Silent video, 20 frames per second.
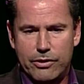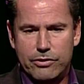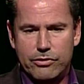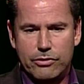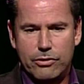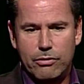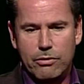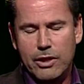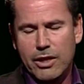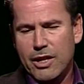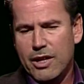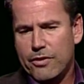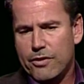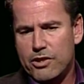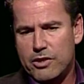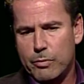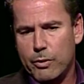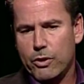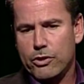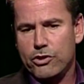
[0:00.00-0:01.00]
So there's
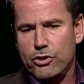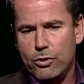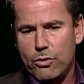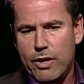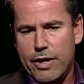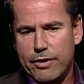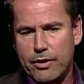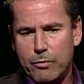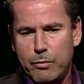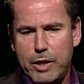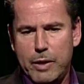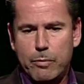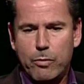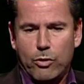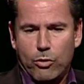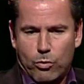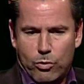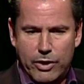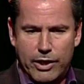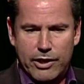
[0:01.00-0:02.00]
about 200 people
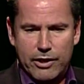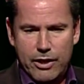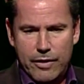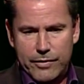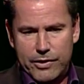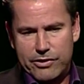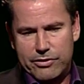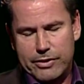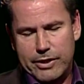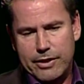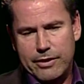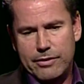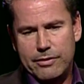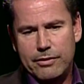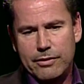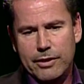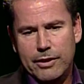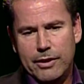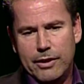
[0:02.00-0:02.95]
working on the site.